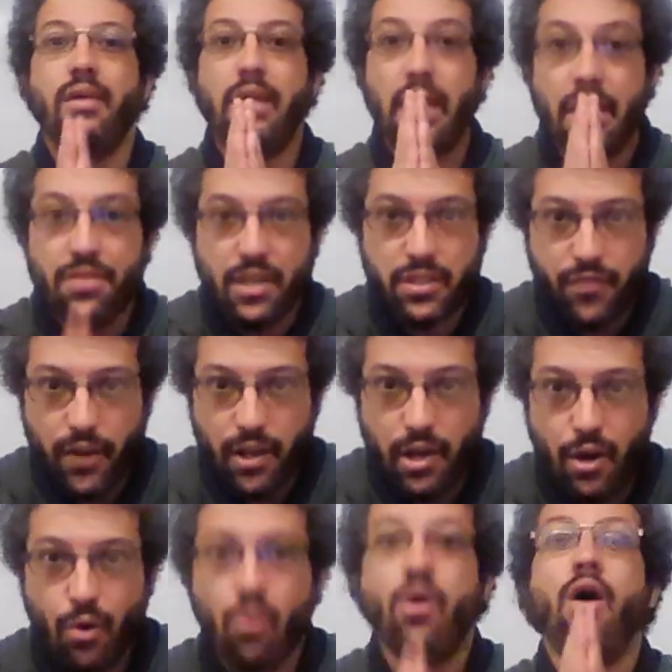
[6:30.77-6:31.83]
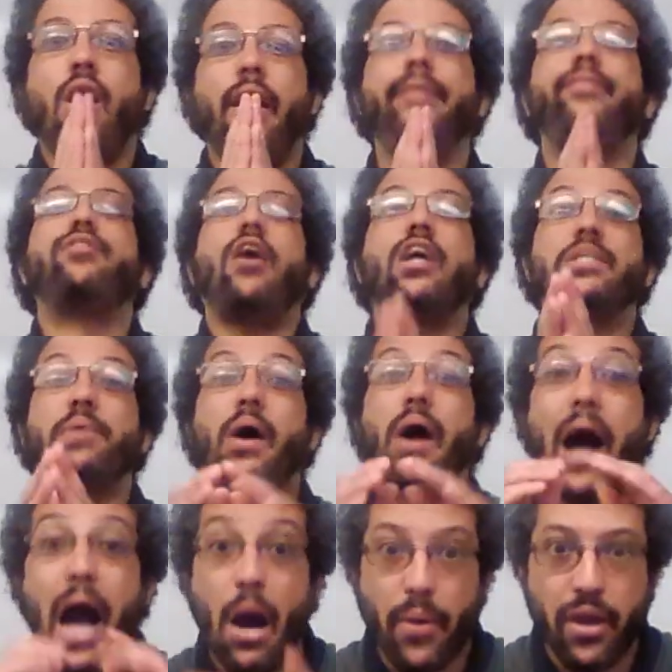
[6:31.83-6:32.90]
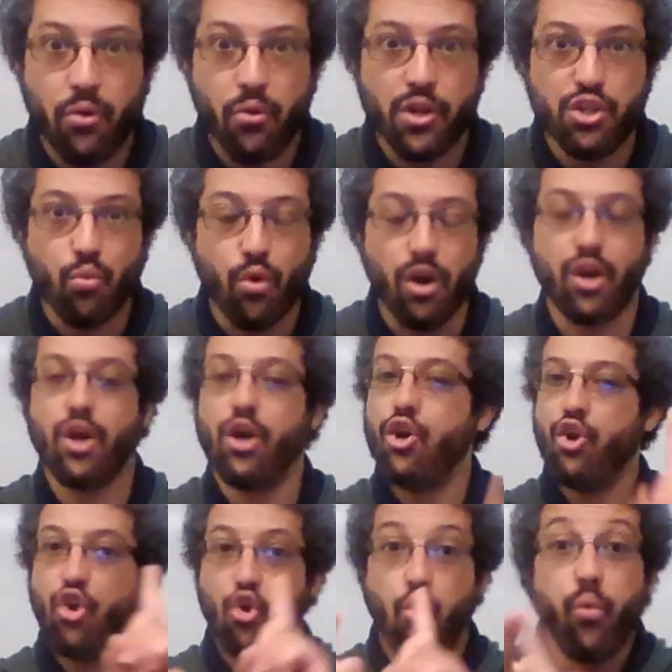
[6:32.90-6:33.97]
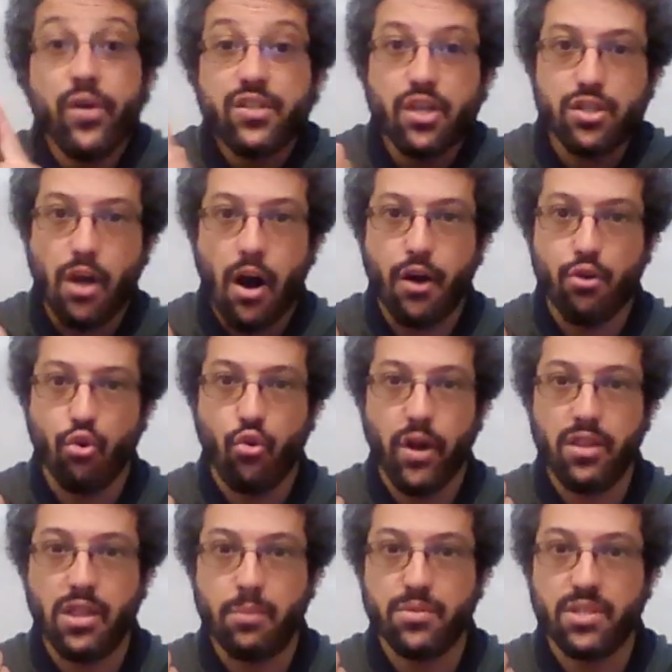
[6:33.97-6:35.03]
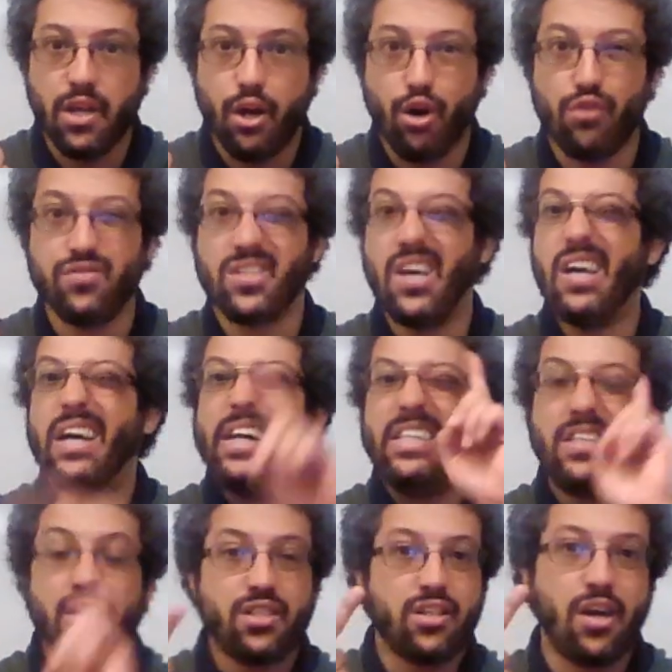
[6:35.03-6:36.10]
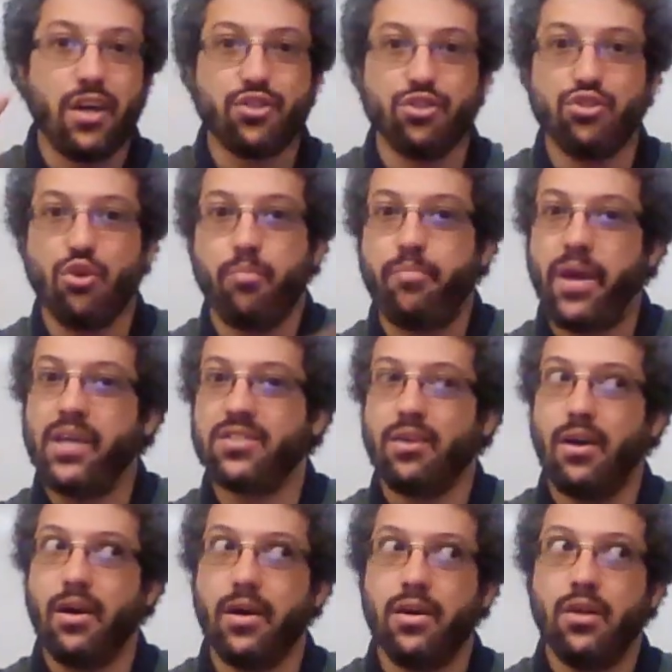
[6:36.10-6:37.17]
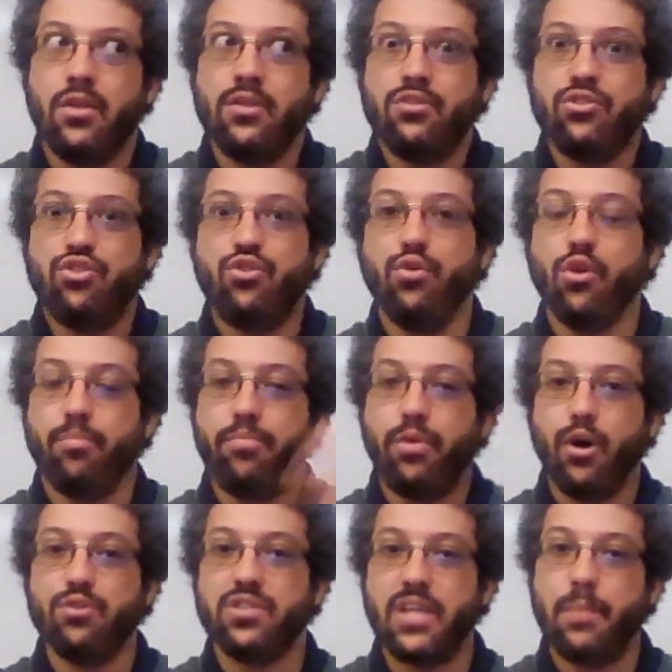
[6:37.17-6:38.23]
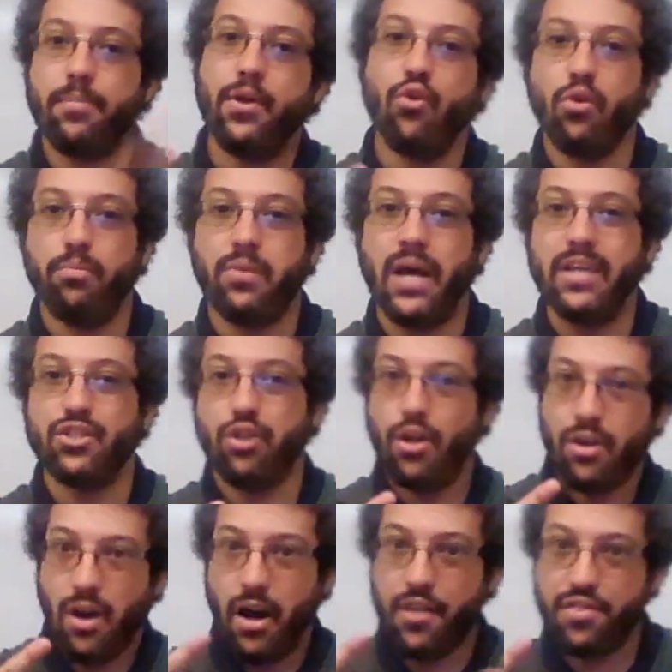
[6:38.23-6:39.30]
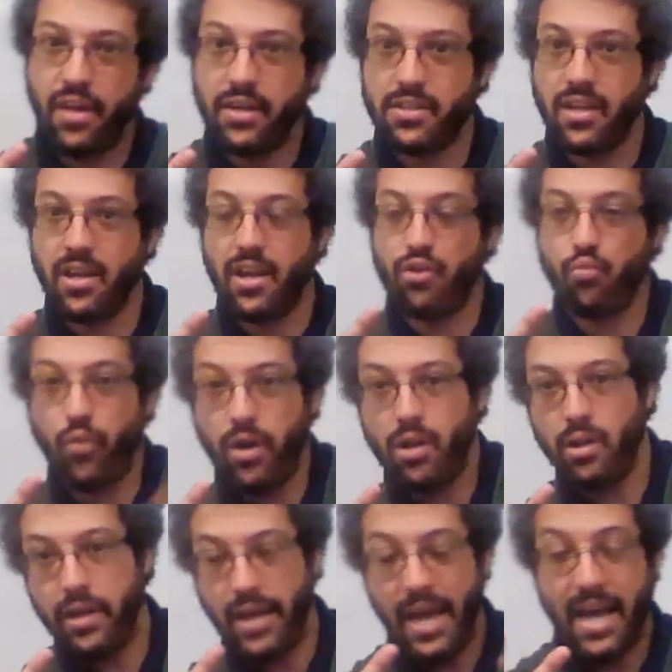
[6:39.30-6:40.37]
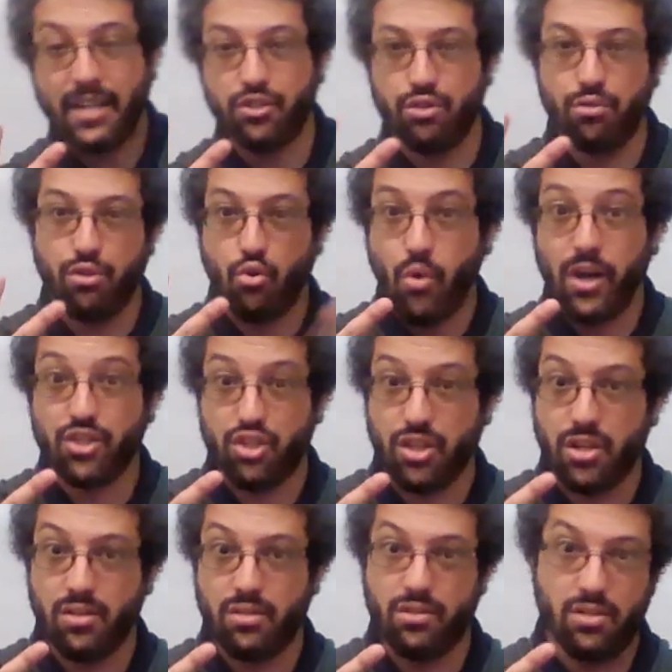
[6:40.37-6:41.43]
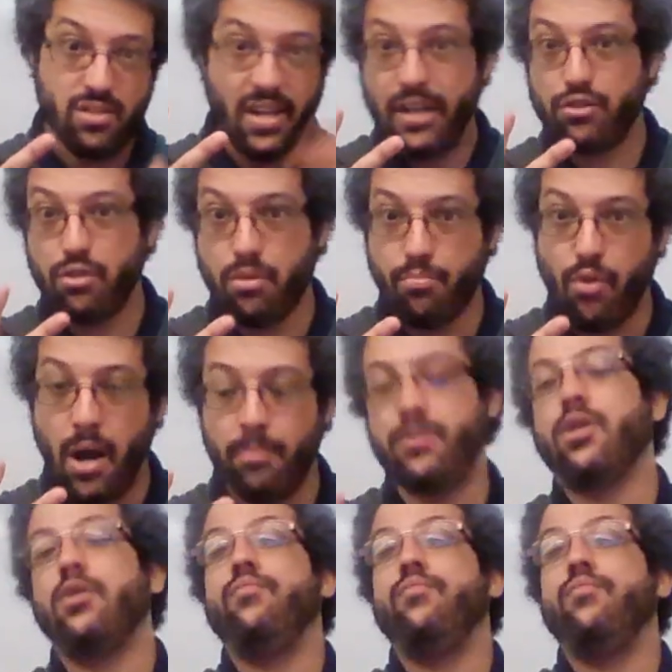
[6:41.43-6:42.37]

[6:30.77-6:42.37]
in this video, I talked about how I grade your work. Quizzes auto-grade themselves. Discussions are based on, do your posts and peer replies look authentic and real and answer the question, does it answer the prompt?